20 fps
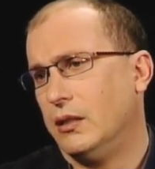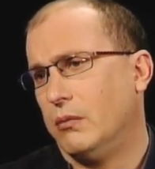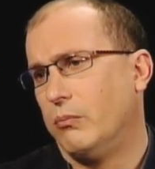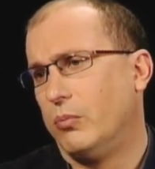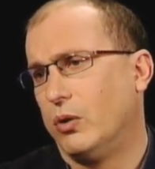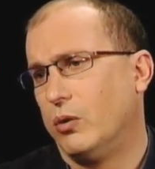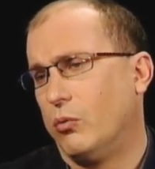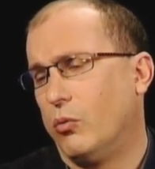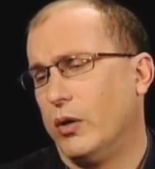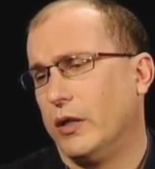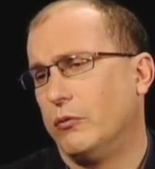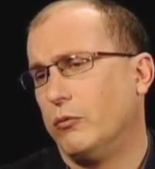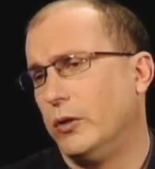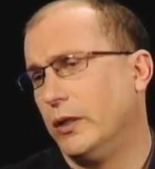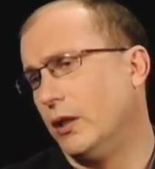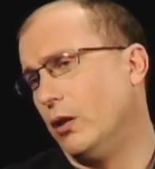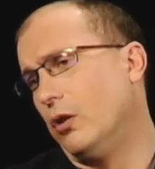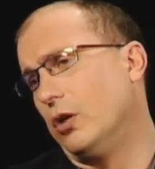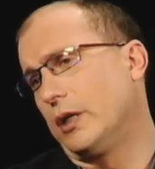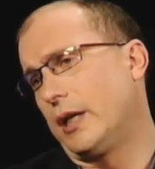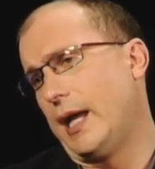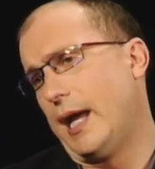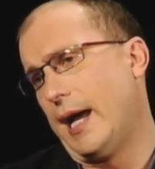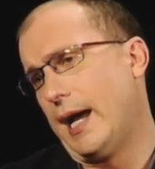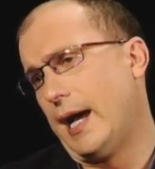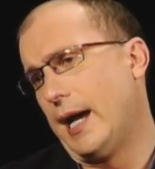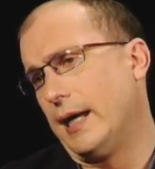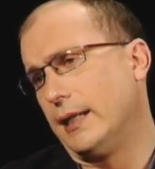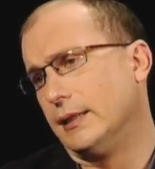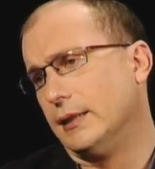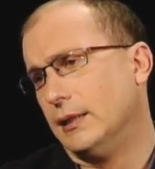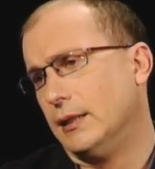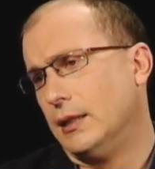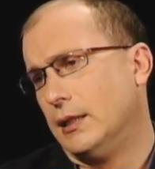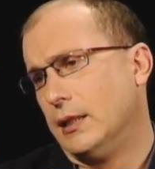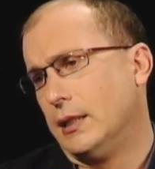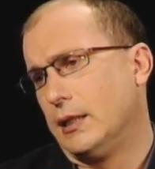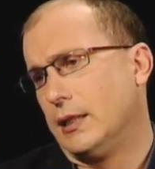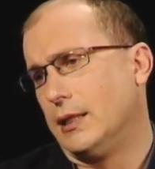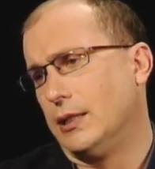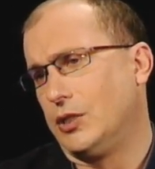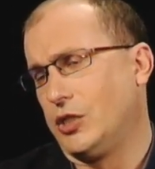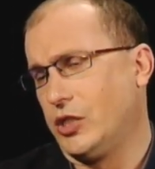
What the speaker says: but when we look at the